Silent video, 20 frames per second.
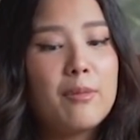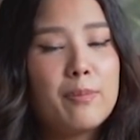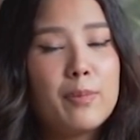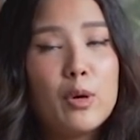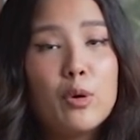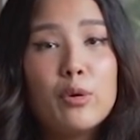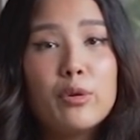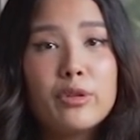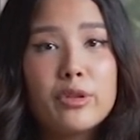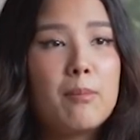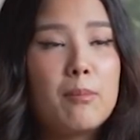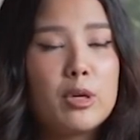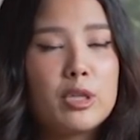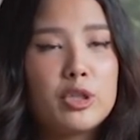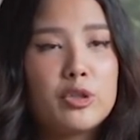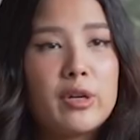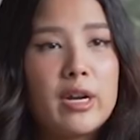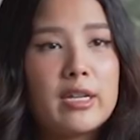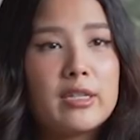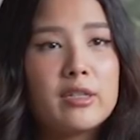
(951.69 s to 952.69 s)
Both
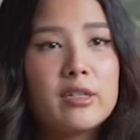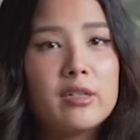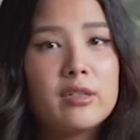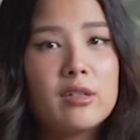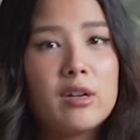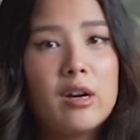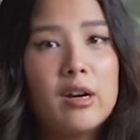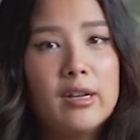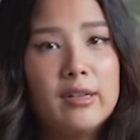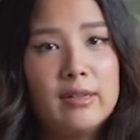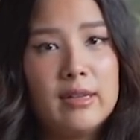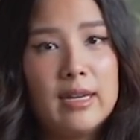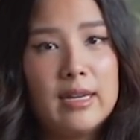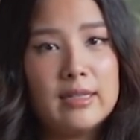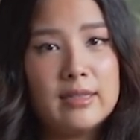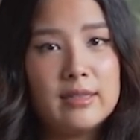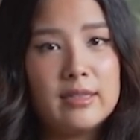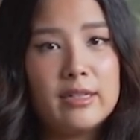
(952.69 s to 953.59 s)
moisturizers are on the S